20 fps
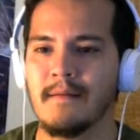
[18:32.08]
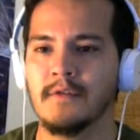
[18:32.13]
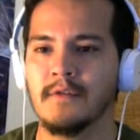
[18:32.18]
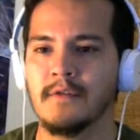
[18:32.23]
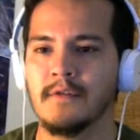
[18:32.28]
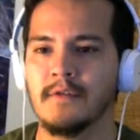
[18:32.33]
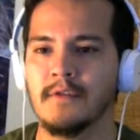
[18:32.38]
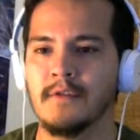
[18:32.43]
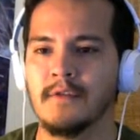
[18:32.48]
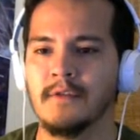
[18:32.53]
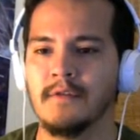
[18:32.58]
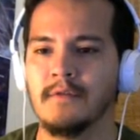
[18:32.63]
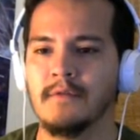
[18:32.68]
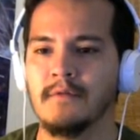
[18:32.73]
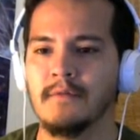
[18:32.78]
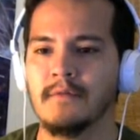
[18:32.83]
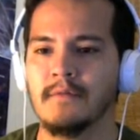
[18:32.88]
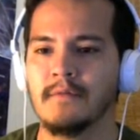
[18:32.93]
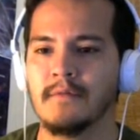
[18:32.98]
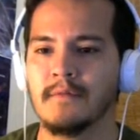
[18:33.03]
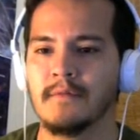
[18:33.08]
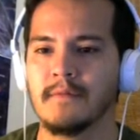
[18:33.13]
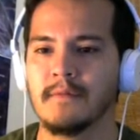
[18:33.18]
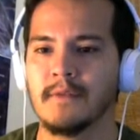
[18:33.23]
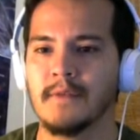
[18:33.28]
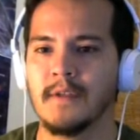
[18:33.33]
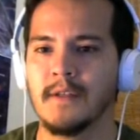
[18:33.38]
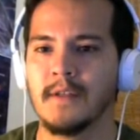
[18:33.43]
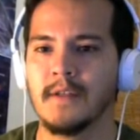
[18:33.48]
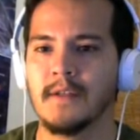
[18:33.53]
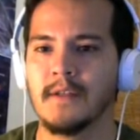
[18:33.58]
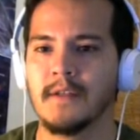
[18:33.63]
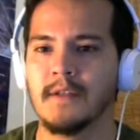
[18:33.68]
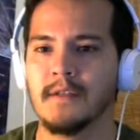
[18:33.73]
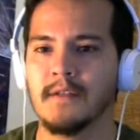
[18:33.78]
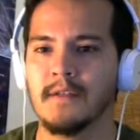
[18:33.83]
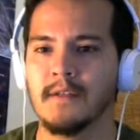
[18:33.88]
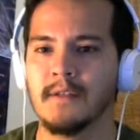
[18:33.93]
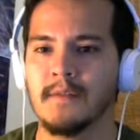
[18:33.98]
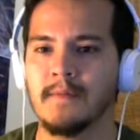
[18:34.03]
You
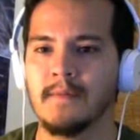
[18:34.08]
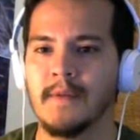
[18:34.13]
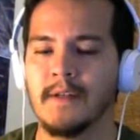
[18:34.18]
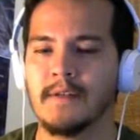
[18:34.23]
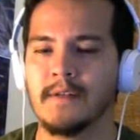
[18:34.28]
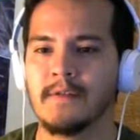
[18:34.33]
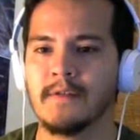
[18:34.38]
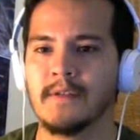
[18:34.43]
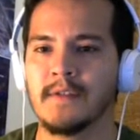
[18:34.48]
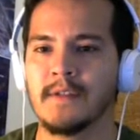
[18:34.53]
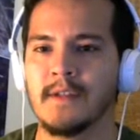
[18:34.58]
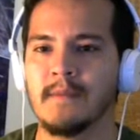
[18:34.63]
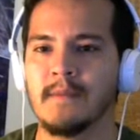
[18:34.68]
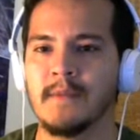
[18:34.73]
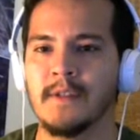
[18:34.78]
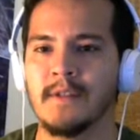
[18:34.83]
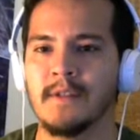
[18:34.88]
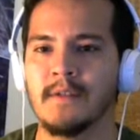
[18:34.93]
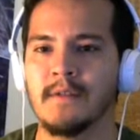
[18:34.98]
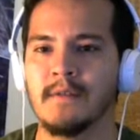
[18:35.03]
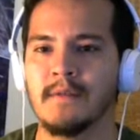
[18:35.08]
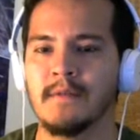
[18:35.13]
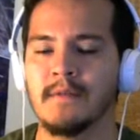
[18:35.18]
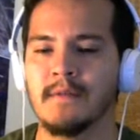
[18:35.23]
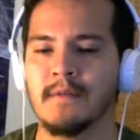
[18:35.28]
to special summon.